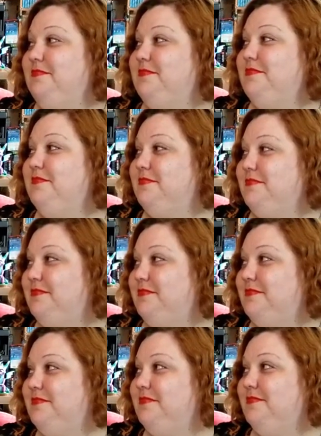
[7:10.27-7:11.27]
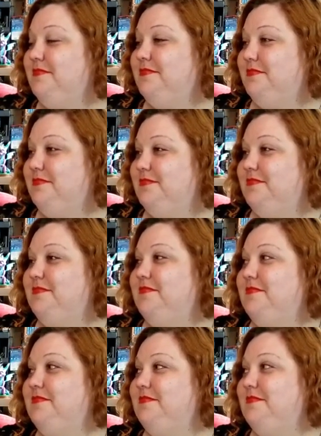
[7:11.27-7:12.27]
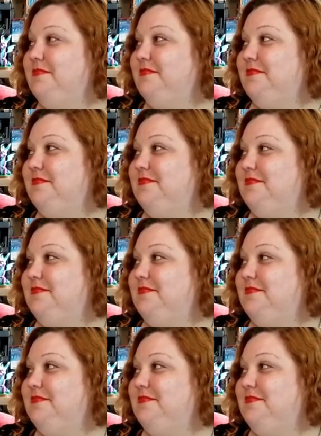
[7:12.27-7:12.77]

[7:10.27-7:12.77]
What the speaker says: No words are spoken by the person on screen.